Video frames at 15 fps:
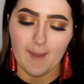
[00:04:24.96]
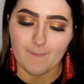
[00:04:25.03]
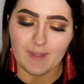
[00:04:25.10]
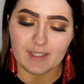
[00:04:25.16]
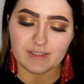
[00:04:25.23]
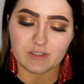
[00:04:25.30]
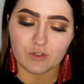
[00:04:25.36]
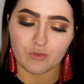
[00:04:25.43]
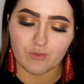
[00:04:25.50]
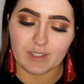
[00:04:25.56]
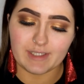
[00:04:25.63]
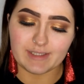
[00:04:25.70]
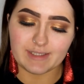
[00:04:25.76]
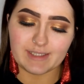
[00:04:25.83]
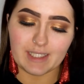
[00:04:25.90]
It's
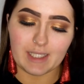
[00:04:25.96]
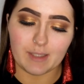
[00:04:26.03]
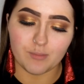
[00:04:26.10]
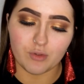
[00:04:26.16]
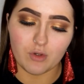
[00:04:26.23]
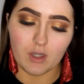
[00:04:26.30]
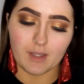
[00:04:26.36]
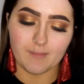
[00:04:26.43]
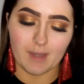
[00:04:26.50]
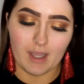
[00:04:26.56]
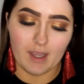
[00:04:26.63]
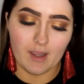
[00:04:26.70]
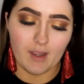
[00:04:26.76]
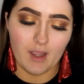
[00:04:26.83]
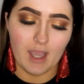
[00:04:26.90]
Green Tea
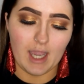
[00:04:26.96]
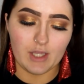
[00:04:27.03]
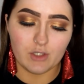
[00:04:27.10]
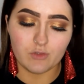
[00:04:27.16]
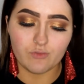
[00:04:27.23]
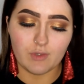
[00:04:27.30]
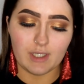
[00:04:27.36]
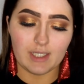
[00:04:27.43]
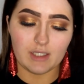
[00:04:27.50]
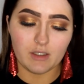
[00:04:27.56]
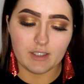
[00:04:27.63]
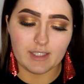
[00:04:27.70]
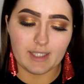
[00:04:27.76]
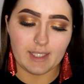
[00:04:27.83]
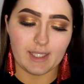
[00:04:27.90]
Primer. And I really
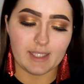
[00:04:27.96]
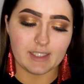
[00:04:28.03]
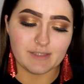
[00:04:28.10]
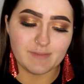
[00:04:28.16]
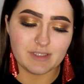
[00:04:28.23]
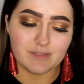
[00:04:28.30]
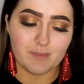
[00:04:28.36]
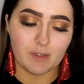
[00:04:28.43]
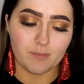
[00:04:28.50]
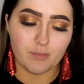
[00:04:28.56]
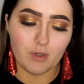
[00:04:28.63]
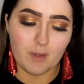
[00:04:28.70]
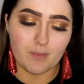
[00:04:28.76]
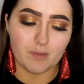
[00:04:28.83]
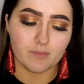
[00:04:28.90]
like it. It's meant to be
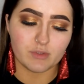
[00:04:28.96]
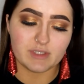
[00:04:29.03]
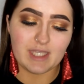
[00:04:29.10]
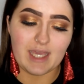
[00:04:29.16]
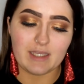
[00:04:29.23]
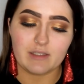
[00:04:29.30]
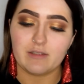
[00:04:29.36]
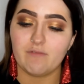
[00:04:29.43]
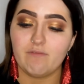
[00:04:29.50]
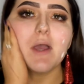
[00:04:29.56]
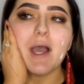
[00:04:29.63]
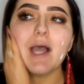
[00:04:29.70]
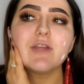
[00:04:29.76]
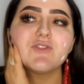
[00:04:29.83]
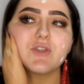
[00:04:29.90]
Prep and Protect.
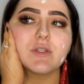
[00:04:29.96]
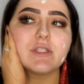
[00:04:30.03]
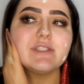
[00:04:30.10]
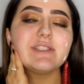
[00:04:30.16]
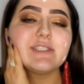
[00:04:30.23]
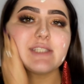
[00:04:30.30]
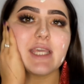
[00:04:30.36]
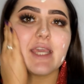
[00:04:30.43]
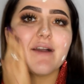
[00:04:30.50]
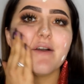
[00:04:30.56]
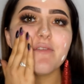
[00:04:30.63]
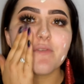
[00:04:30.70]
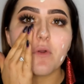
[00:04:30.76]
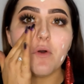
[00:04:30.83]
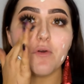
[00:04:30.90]
As you can see,
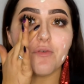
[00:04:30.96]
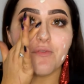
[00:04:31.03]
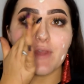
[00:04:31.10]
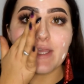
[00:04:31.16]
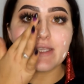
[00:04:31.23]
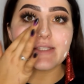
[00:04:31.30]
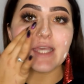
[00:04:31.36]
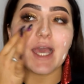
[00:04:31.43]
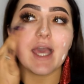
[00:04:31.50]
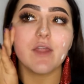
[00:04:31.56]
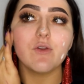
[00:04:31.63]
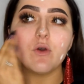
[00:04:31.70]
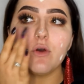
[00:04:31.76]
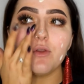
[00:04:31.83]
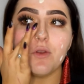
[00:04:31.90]
I've got fake tan
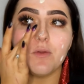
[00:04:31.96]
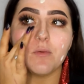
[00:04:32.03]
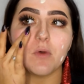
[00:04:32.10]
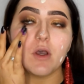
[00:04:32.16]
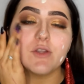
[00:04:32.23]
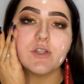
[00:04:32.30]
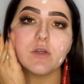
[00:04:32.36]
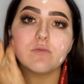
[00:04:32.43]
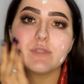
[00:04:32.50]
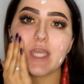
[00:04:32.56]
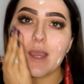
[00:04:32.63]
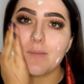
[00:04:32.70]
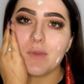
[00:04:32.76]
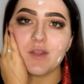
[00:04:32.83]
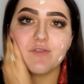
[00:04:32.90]
on. I don't
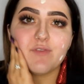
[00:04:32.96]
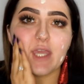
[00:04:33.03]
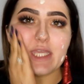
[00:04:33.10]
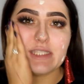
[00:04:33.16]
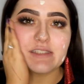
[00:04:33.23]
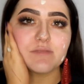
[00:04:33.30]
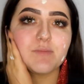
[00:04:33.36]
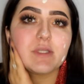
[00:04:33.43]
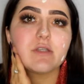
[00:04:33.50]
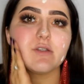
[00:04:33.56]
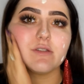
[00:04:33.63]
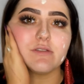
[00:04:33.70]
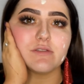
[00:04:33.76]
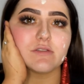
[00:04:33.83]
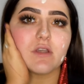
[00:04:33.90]
tan my face
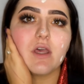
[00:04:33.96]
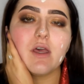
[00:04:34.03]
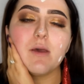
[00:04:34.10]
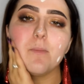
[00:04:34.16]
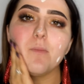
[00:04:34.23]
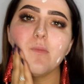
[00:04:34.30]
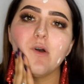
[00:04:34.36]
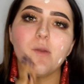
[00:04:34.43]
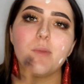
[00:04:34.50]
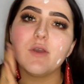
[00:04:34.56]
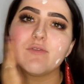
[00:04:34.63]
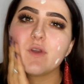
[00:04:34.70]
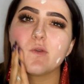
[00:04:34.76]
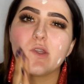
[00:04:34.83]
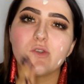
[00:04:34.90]
because I put
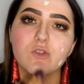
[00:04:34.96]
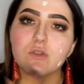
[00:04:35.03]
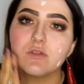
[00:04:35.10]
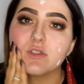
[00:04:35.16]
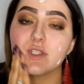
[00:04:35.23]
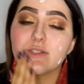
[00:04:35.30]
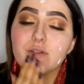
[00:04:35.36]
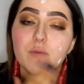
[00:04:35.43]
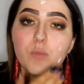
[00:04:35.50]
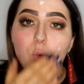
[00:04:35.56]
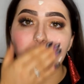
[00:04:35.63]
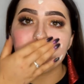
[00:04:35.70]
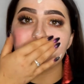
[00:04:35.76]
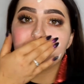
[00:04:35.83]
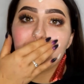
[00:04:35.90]
foundation on, so there's no
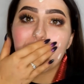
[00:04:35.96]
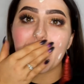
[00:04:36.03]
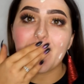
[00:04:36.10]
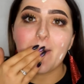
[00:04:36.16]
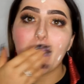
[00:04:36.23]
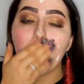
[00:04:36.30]
point to me.